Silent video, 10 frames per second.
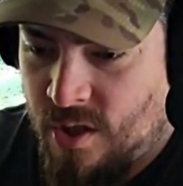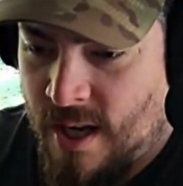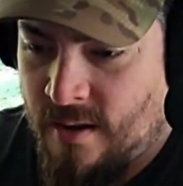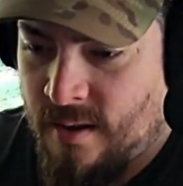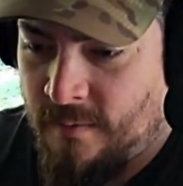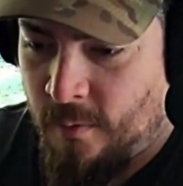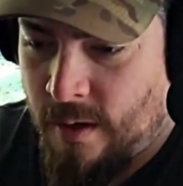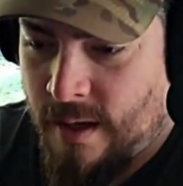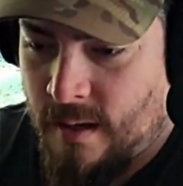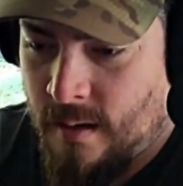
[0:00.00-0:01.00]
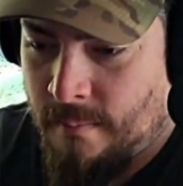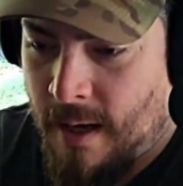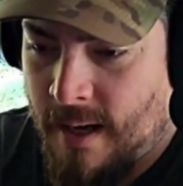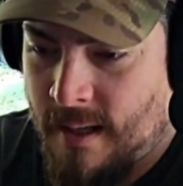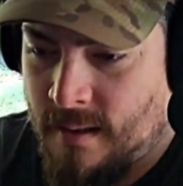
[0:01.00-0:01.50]
Gender dysphoria or
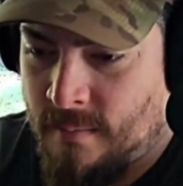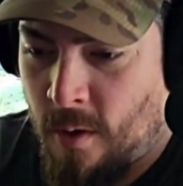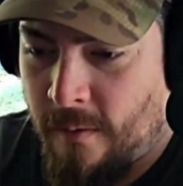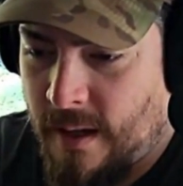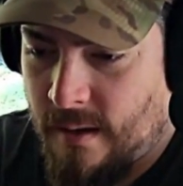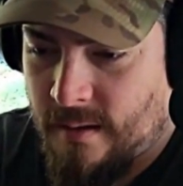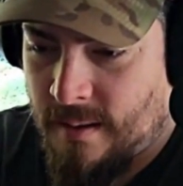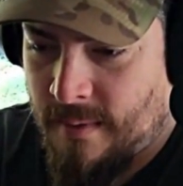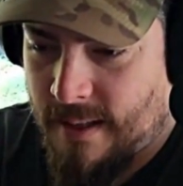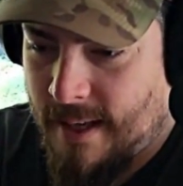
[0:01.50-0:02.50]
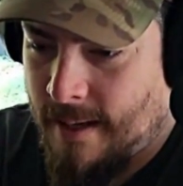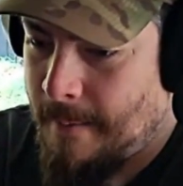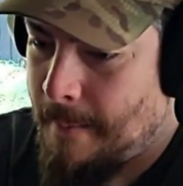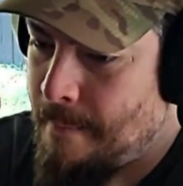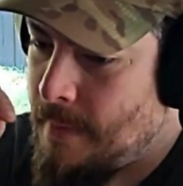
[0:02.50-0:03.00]
body dysmorphia or something like
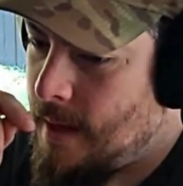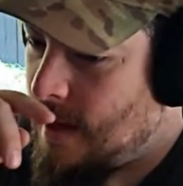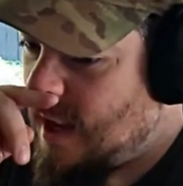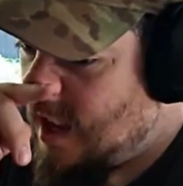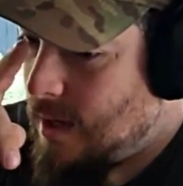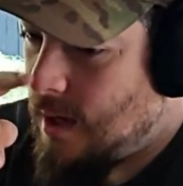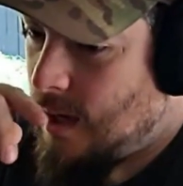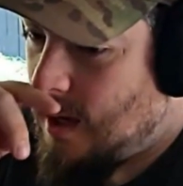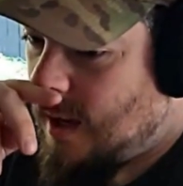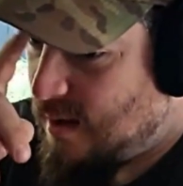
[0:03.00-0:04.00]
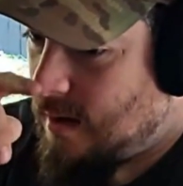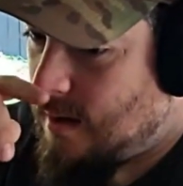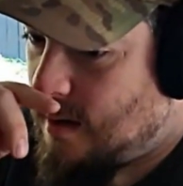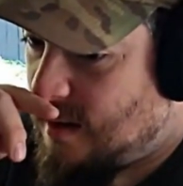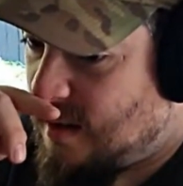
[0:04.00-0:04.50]
that. Yeah, gender
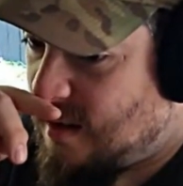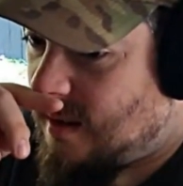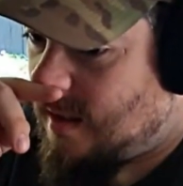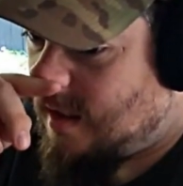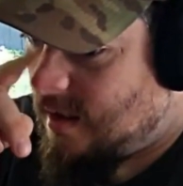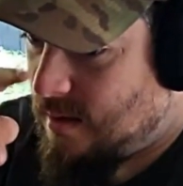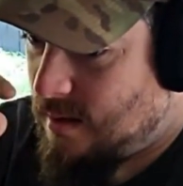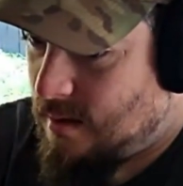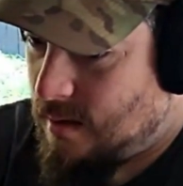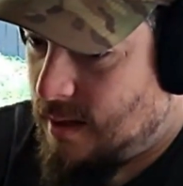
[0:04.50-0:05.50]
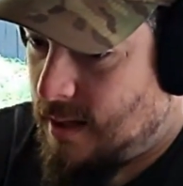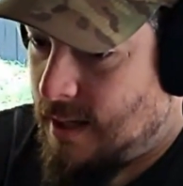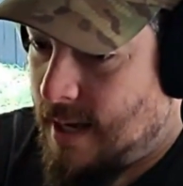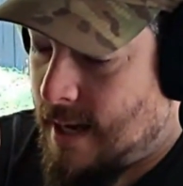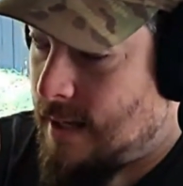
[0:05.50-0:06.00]
dysmorphia. I
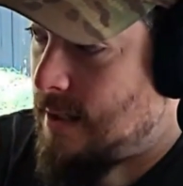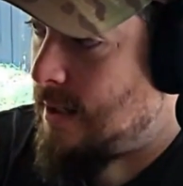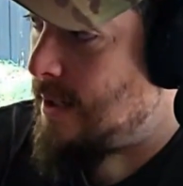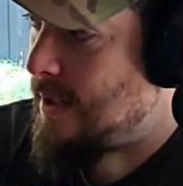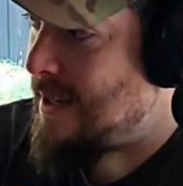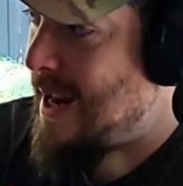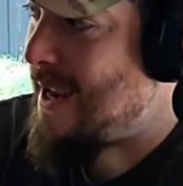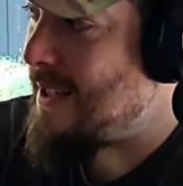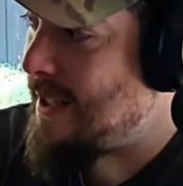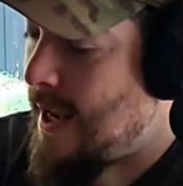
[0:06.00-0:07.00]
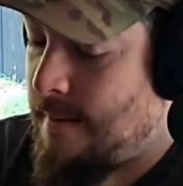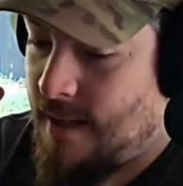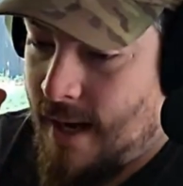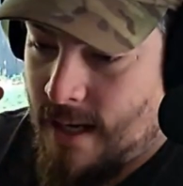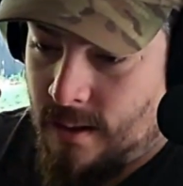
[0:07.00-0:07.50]
believe. Yeah, 9
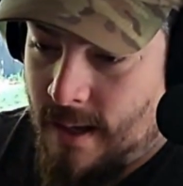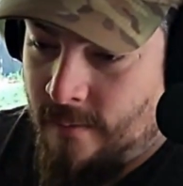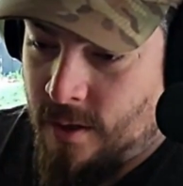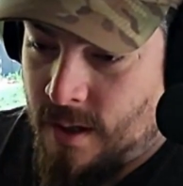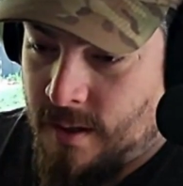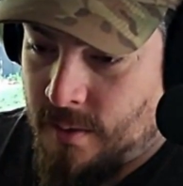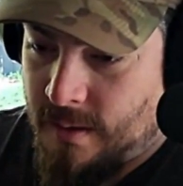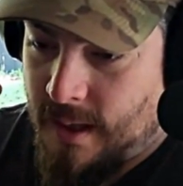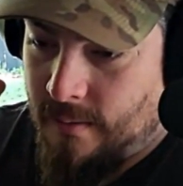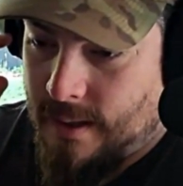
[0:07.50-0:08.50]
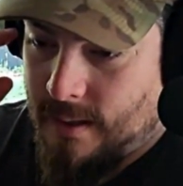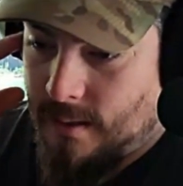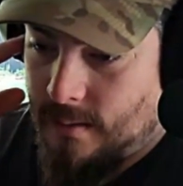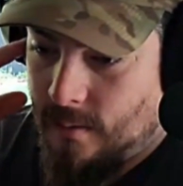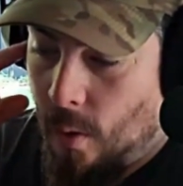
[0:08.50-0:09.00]
times the national average on suicide
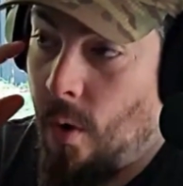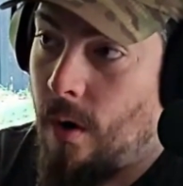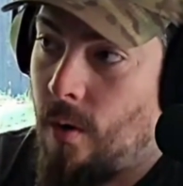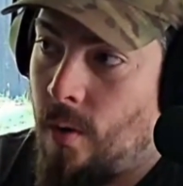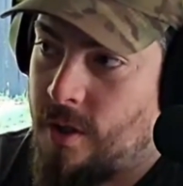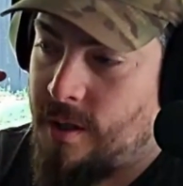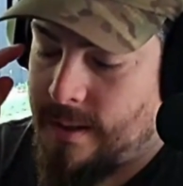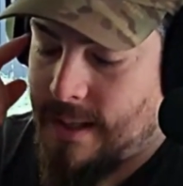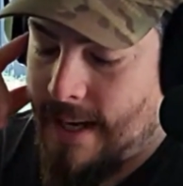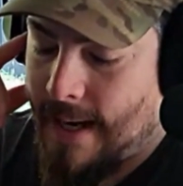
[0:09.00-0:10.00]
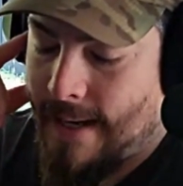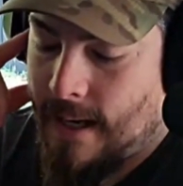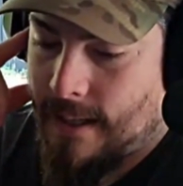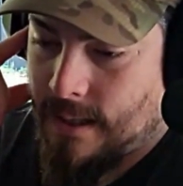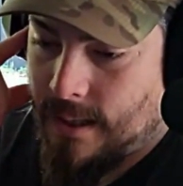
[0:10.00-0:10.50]
rates or suicide
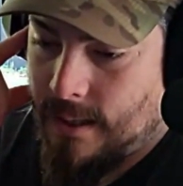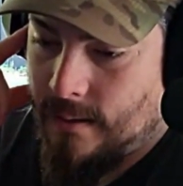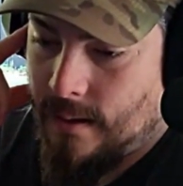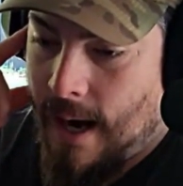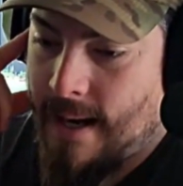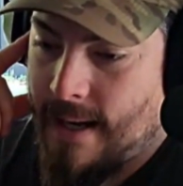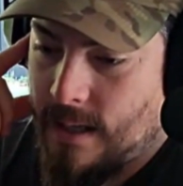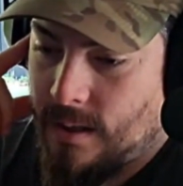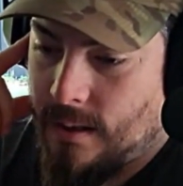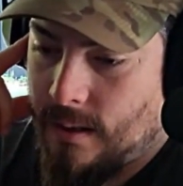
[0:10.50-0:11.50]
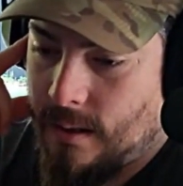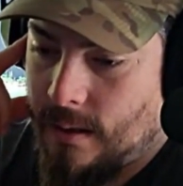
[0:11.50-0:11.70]
ideation.